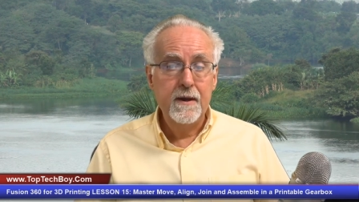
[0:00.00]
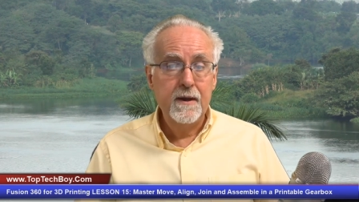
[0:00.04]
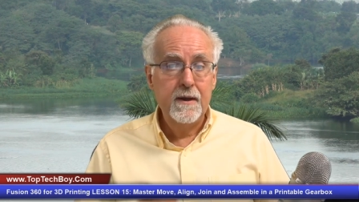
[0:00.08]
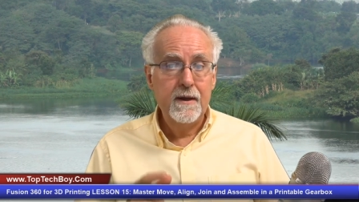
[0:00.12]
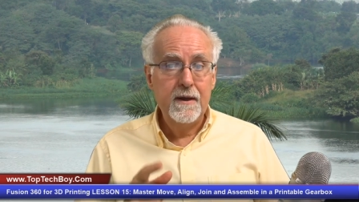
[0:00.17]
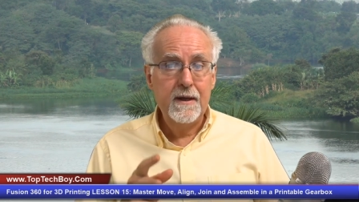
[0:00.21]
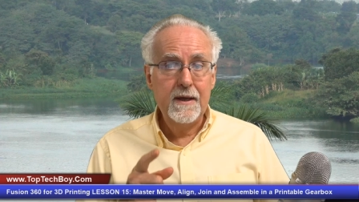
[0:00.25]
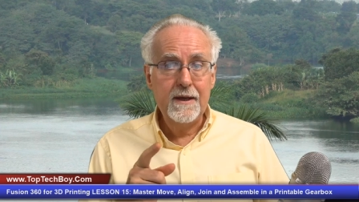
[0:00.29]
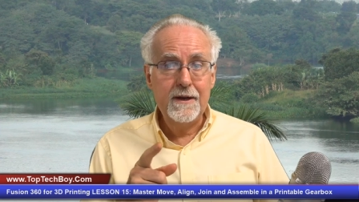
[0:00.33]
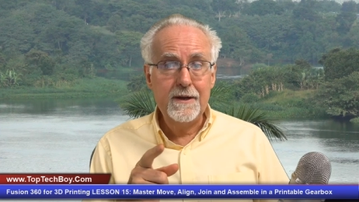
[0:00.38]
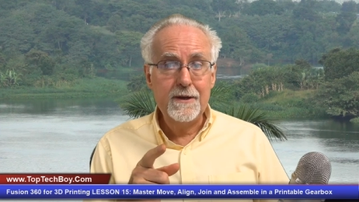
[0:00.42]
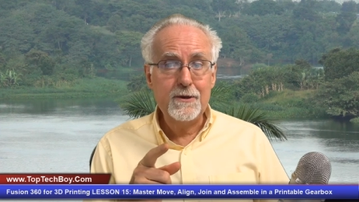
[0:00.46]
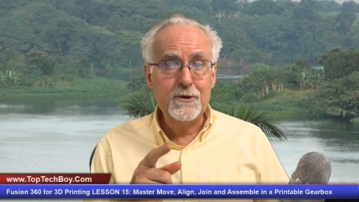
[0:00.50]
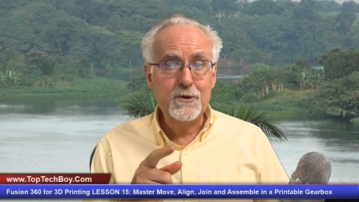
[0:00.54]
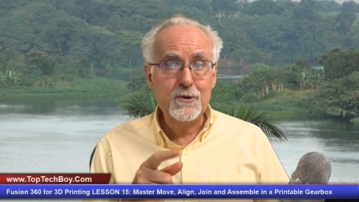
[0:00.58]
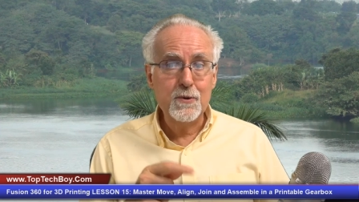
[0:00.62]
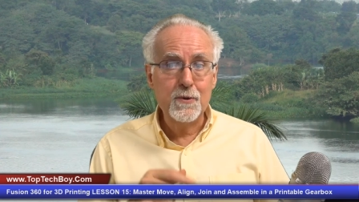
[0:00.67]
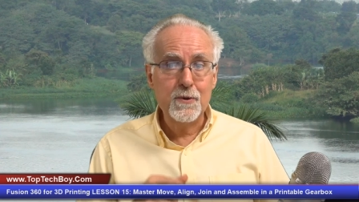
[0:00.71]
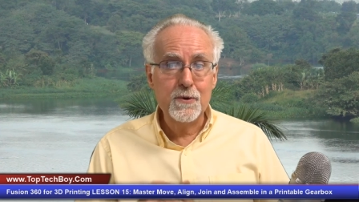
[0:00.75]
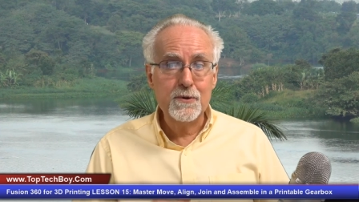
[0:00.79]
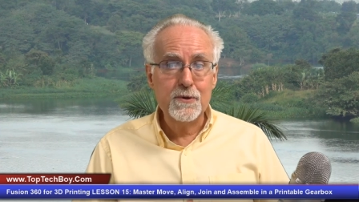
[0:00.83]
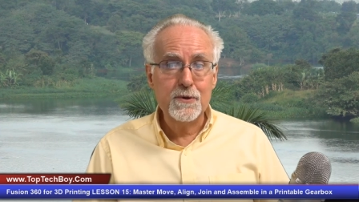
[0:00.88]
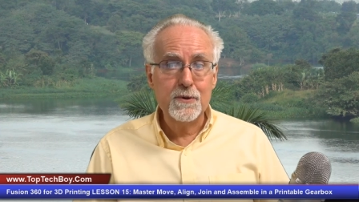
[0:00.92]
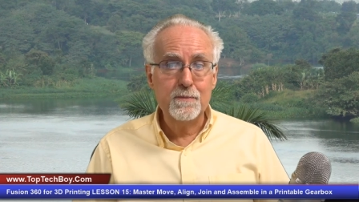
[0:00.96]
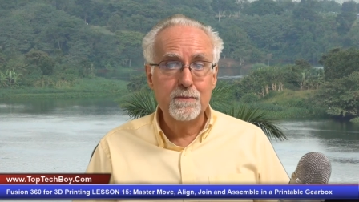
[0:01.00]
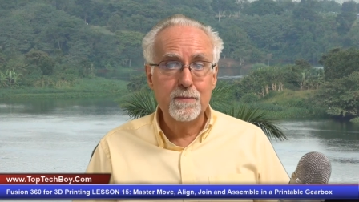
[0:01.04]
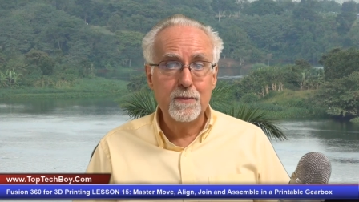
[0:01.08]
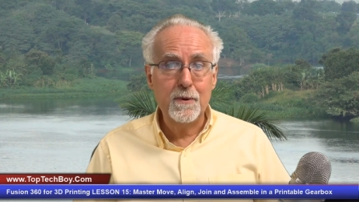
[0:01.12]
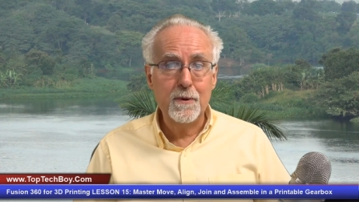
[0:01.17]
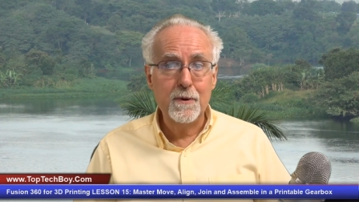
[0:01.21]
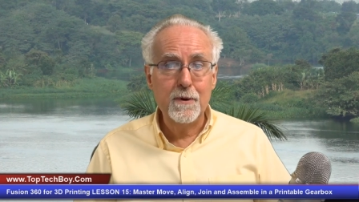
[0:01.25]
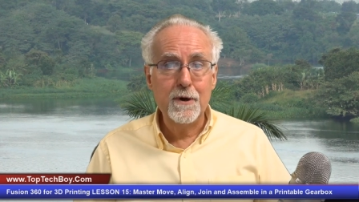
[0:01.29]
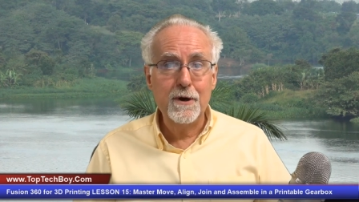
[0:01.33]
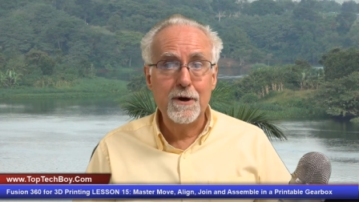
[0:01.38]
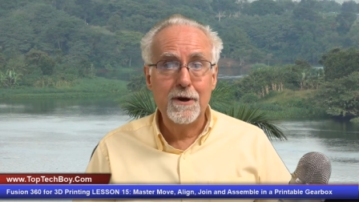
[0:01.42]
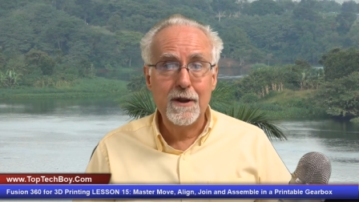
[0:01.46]
It is your
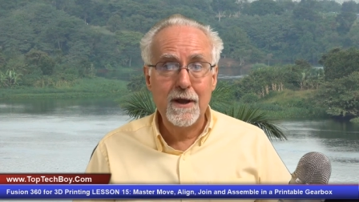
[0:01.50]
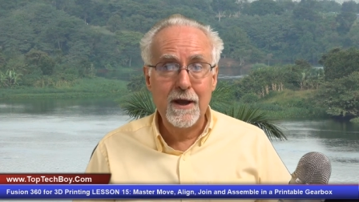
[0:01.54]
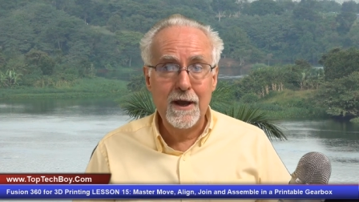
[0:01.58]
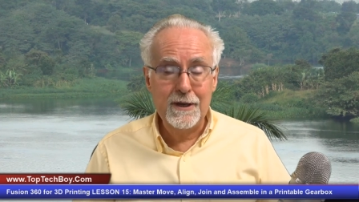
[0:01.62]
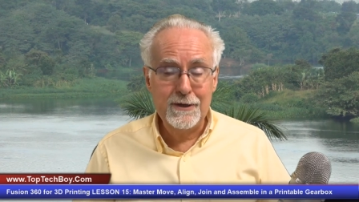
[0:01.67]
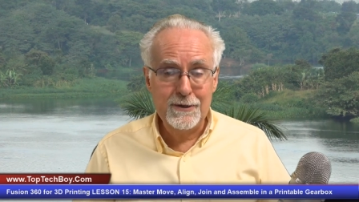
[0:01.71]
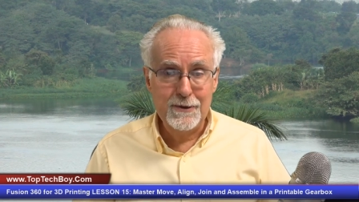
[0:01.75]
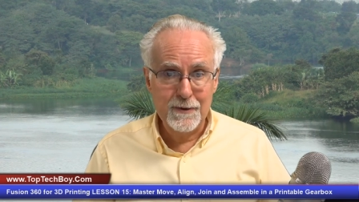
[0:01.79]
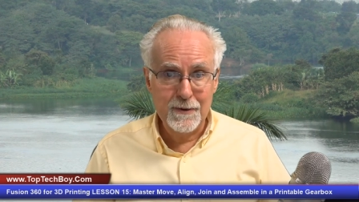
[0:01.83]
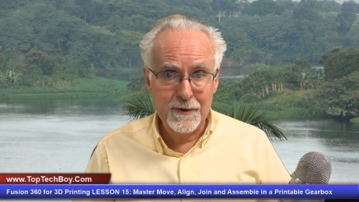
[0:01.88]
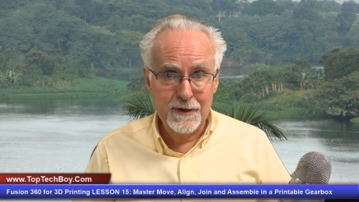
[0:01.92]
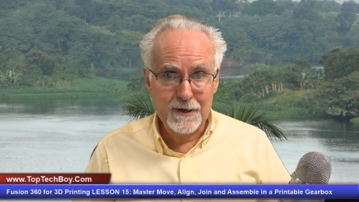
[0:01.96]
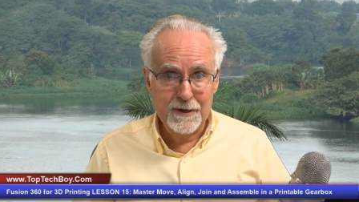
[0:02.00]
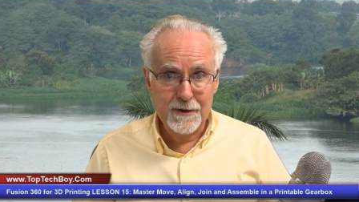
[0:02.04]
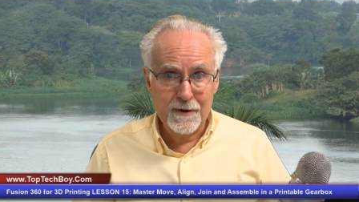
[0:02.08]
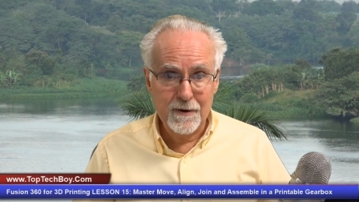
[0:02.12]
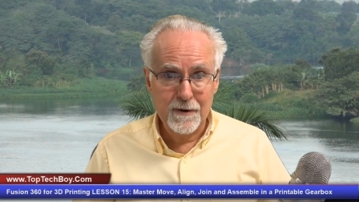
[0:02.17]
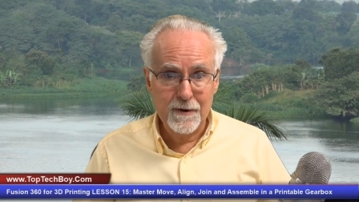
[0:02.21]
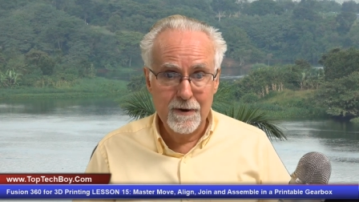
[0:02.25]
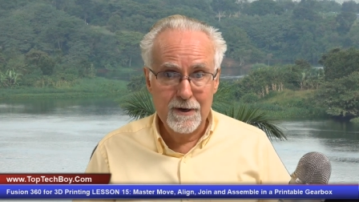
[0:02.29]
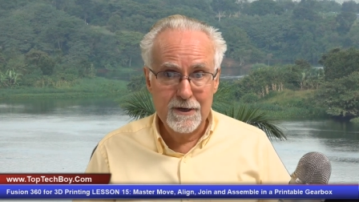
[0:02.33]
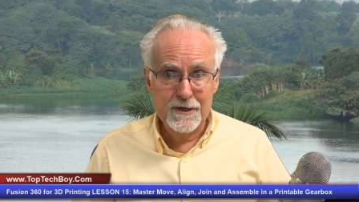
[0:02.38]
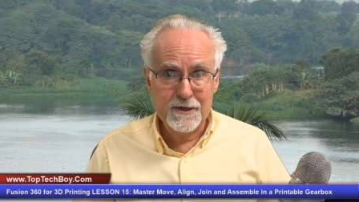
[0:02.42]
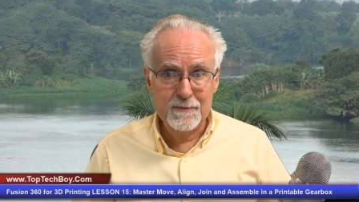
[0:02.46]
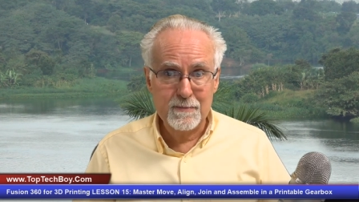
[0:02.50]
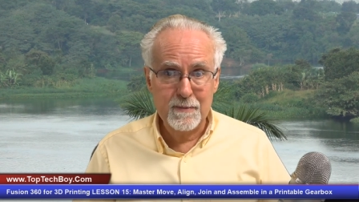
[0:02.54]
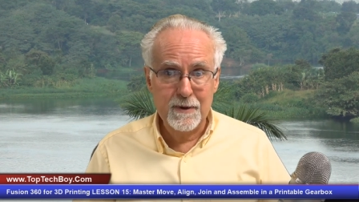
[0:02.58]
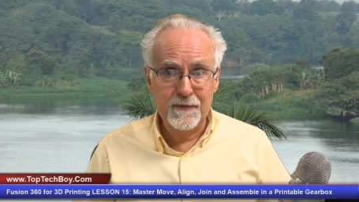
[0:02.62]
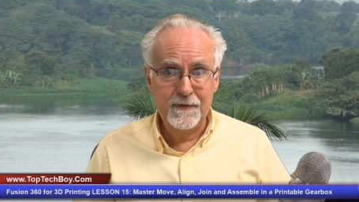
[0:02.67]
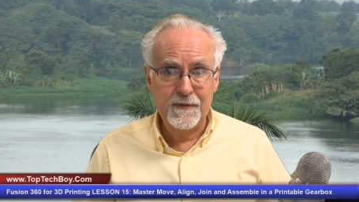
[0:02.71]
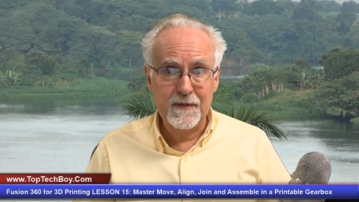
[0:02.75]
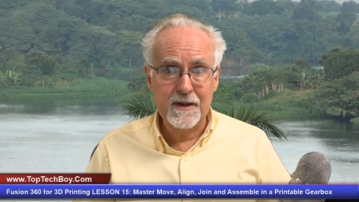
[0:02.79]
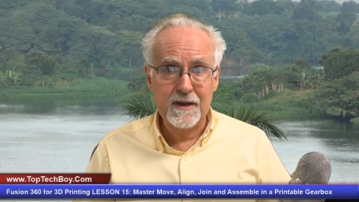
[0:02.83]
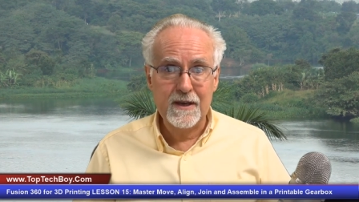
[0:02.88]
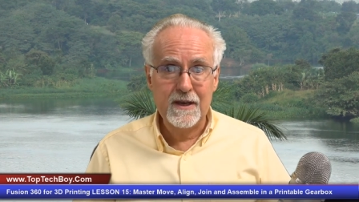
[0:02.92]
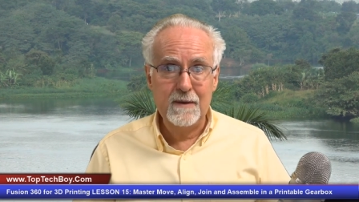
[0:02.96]
support and your
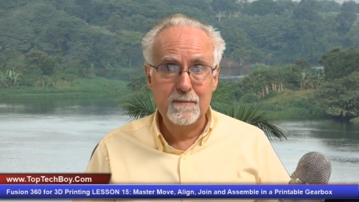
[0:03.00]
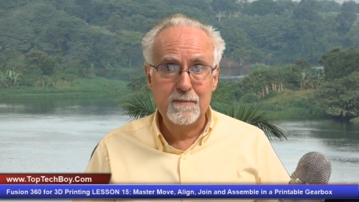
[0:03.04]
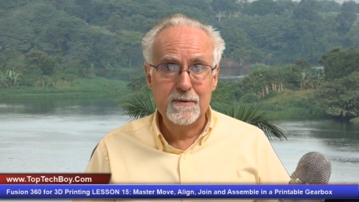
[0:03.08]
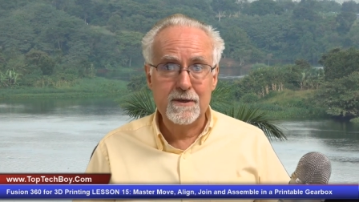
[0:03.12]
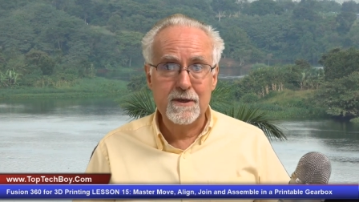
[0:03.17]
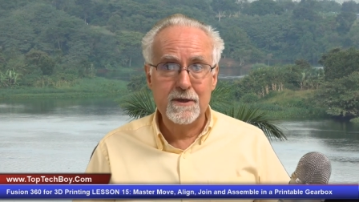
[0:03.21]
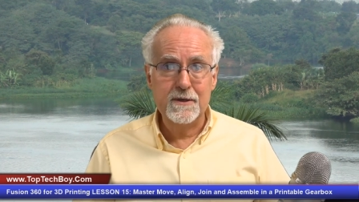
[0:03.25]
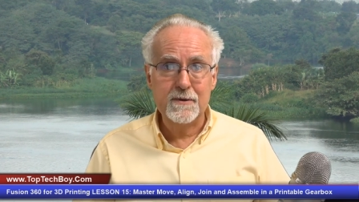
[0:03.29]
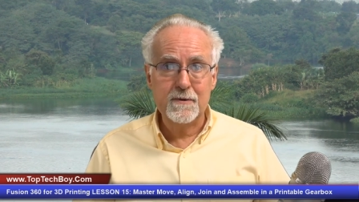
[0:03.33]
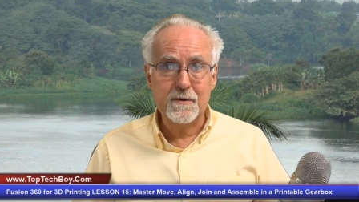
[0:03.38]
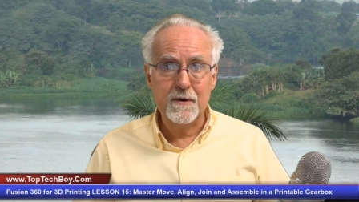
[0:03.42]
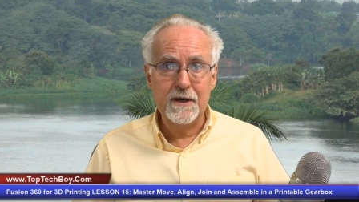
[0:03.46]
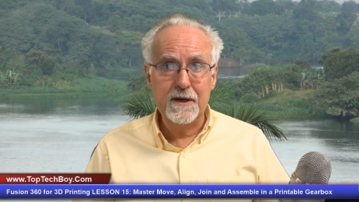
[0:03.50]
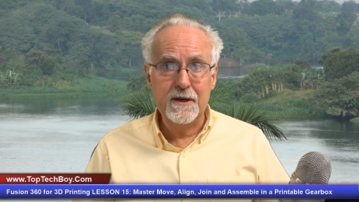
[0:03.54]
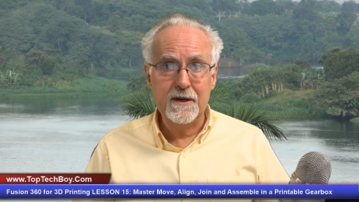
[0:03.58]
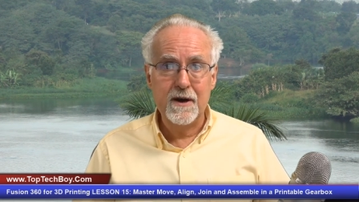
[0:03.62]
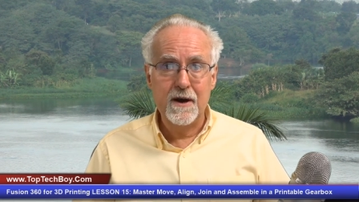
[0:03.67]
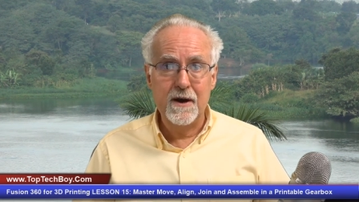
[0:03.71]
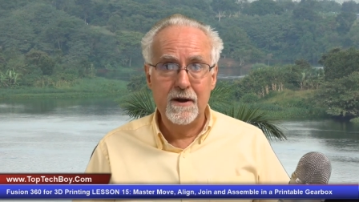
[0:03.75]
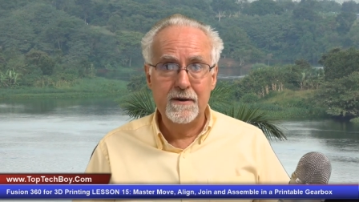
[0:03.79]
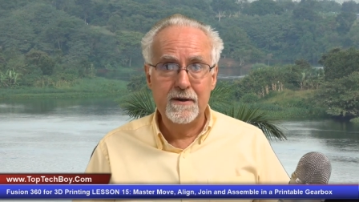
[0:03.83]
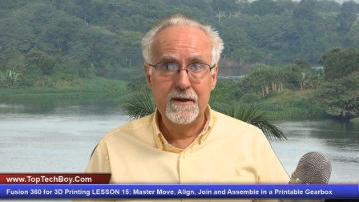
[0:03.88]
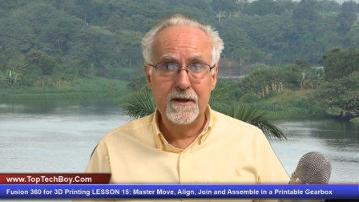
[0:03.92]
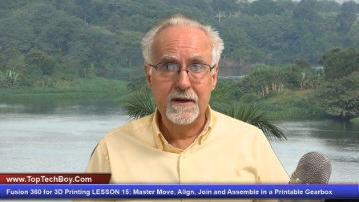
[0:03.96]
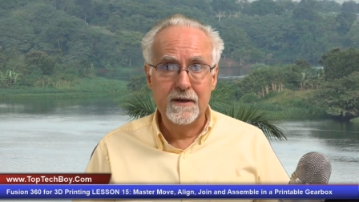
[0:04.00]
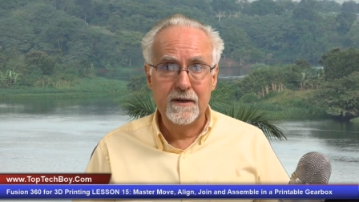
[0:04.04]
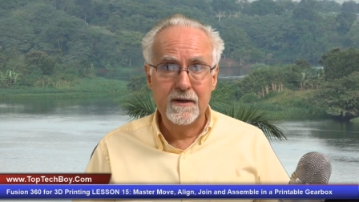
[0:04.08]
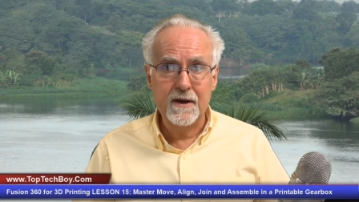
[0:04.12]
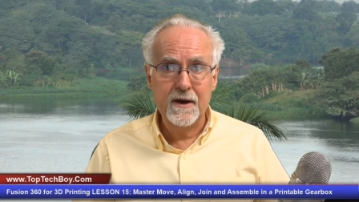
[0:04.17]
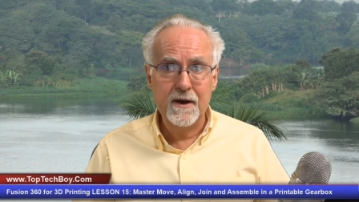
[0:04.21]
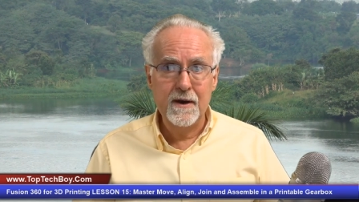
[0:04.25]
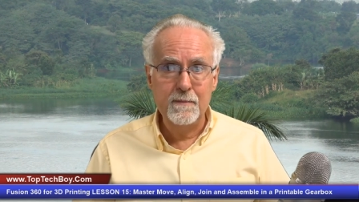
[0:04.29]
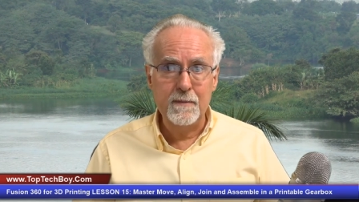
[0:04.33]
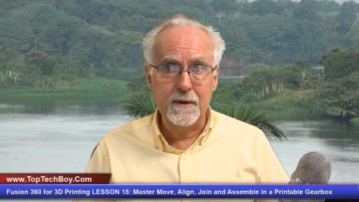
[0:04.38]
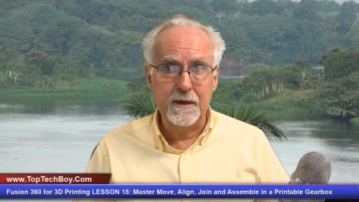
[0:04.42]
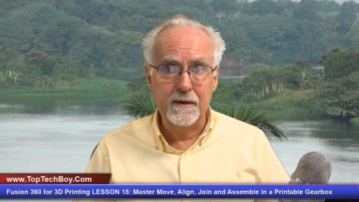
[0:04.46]
encouragement that keeps this great content
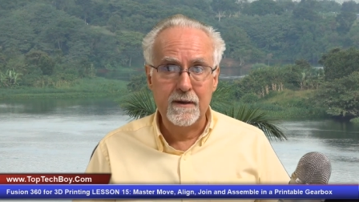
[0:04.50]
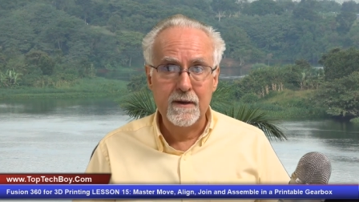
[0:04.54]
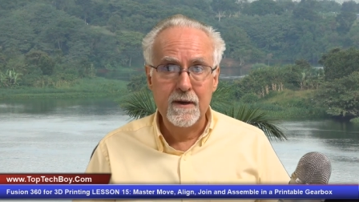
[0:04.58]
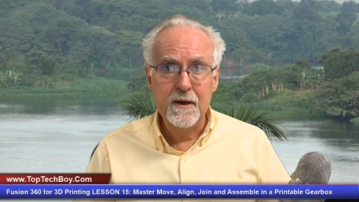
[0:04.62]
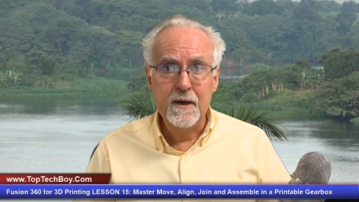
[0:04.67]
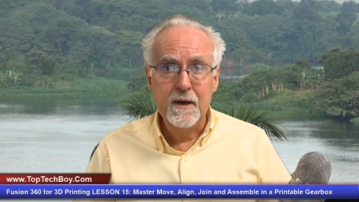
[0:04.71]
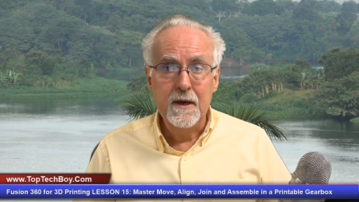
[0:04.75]
coming.